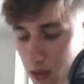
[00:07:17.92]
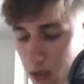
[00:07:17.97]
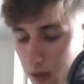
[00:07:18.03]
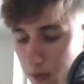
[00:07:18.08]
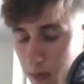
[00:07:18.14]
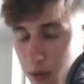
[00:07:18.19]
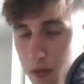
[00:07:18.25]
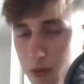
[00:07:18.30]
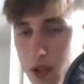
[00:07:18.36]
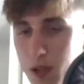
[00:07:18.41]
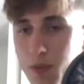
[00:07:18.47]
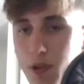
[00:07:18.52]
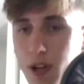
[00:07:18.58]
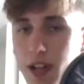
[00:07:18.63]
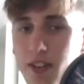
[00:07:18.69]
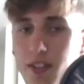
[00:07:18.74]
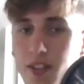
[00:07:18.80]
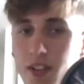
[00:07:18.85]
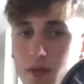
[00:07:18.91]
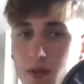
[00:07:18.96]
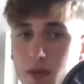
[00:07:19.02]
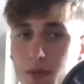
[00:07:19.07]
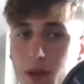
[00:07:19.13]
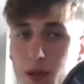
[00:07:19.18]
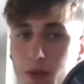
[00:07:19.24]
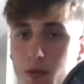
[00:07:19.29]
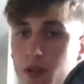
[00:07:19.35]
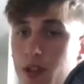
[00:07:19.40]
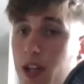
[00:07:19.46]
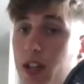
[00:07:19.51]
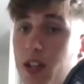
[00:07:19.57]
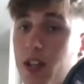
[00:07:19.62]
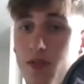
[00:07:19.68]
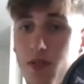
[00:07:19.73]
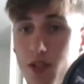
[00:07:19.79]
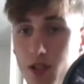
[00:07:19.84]
But really practicing with people, getting
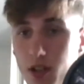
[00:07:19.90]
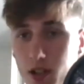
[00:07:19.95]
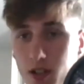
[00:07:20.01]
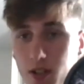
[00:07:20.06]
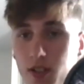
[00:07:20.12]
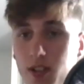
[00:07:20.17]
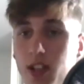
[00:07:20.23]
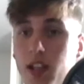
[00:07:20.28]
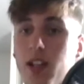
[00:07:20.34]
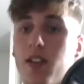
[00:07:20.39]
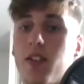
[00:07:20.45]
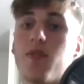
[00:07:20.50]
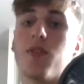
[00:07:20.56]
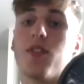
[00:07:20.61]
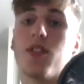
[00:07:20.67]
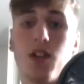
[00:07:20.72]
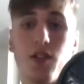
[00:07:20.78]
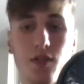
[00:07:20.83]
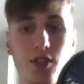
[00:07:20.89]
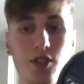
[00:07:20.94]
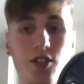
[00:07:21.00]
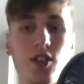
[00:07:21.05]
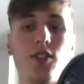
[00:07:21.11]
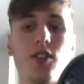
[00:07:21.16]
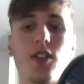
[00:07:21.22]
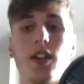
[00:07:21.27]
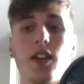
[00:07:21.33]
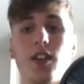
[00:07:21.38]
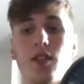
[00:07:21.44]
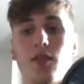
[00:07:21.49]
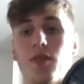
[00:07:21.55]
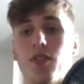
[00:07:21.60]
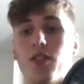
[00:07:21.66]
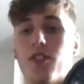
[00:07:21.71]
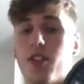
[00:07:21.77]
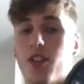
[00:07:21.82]
different looks, getting different coverages, getting
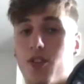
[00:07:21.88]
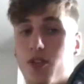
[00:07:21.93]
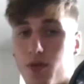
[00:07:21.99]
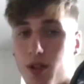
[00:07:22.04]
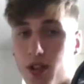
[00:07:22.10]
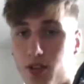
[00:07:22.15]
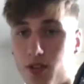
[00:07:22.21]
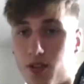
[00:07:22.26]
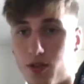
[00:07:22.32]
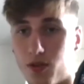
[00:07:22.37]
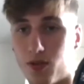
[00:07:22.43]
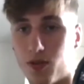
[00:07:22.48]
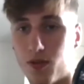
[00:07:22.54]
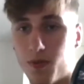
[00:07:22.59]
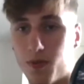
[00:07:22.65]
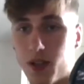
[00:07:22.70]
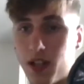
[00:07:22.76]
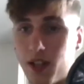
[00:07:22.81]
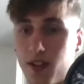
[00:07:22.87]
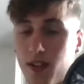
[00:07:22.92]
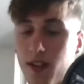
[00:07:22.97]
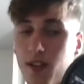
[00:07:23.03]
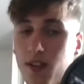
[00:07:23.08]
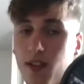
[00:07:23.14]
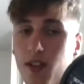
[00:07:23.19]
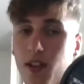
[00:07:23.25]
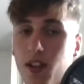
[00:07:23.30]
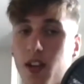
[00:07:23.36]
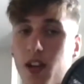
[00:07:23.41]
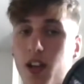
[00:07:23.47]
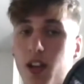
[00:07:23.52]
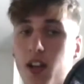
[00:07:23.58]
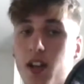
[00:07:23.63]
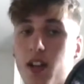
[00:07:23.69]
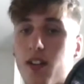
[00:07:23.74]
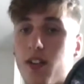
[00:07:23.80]
different situational places.
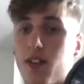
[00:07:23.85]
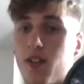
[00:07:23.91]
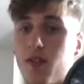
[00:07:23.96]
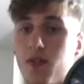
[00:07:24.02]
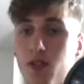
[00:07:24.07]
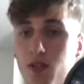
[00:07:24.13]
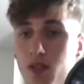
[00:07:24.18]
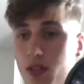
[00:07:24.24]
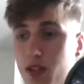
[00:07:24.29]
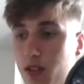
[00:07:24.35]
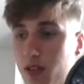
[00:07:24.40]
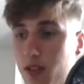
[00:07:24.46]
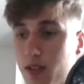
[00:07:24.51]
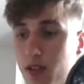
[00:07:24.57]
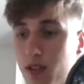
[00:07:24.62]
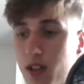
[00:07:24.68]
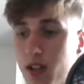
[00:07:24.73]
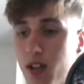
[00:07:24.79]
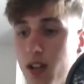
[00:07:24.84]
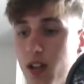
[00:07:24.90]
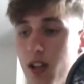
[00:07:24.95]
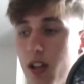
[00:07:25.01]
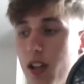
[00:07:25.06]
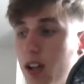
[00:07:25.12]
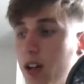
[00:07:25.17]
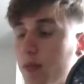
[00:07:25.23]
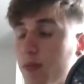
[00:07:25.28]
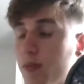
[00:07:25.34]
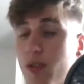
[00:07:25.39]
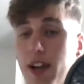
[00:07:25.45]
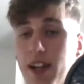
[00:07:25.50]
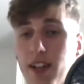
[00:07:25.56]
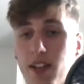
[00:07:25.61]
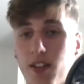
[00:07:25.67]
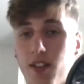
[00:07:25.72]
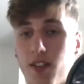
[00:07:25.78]
Because if you can
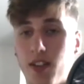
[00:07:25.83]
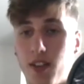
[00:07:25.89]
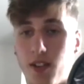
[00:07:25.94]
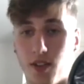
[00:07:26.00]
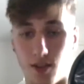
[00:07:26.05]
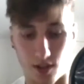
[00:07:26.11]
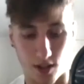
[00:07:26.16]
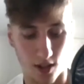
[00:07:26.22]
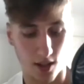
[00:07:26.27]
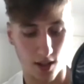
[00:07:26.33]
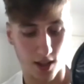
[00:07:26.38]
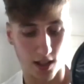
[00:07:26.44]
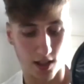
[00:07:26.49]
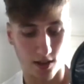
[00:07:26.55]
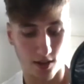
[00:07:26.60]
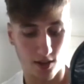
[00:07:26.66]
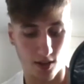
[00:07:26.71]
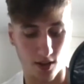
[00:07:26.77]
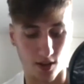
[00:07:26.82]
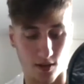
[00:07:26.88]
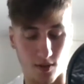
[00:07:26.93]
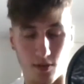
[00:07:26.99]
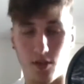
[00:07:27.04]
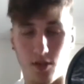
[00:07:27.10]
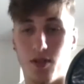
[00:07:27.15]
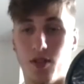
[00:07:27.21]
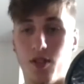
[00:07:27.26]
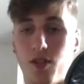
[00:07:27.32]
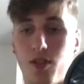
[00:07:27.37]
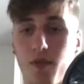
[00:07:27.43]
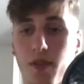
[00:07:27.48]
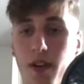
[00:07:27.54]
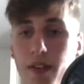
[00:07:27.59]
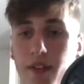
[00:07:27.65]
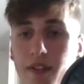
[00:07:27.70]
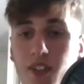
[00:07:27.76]
practice these things and do some
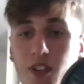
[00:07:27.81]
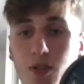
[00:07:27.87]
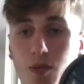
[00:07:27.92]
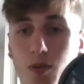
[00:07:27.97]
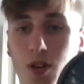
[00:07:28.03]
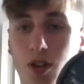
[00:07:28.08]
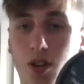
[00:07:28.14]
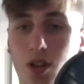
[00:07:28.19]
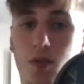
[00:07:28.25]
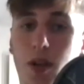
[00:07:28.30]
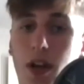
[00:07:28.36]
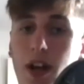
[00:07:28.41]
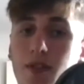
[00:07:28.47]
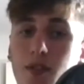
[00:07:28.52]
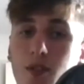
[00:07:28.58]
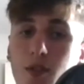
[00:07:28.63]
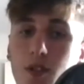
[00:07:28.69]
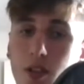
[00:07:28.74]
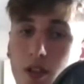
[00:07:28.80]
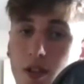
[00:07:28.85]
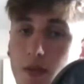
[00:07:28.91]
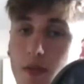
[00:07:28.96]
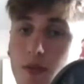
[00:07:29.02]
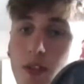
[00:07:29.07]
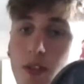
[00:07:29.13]
like field work or whatever with your